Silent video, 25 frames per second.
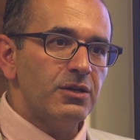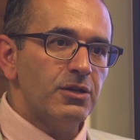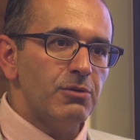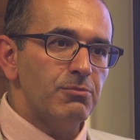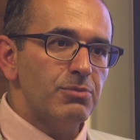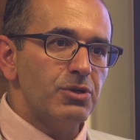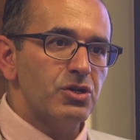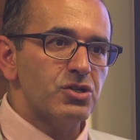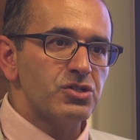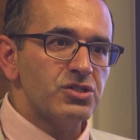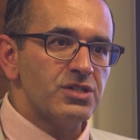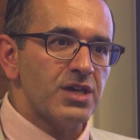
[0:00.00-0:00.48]

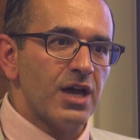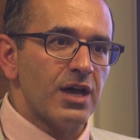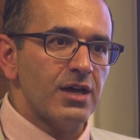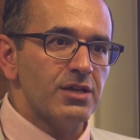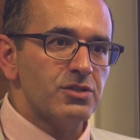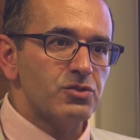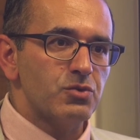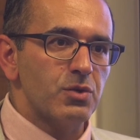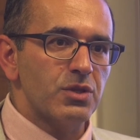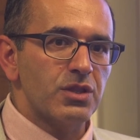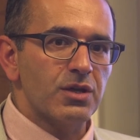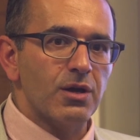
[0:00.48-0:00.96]
computer
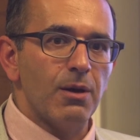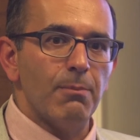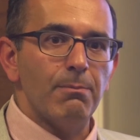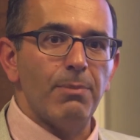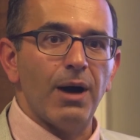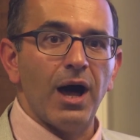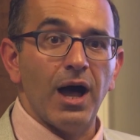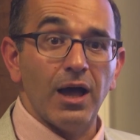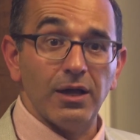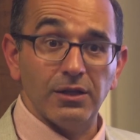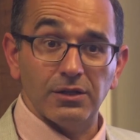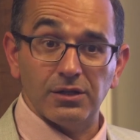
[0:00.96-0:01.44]
science with
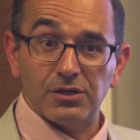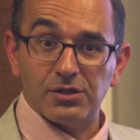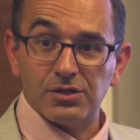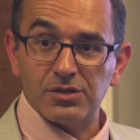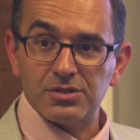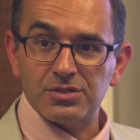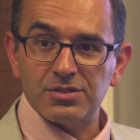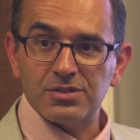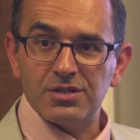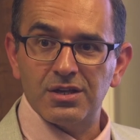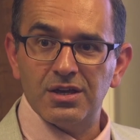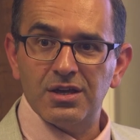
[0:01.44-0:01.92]

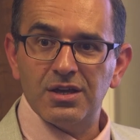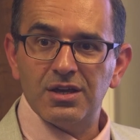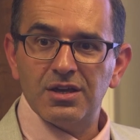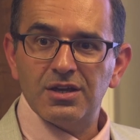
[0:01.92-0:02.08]
compilers.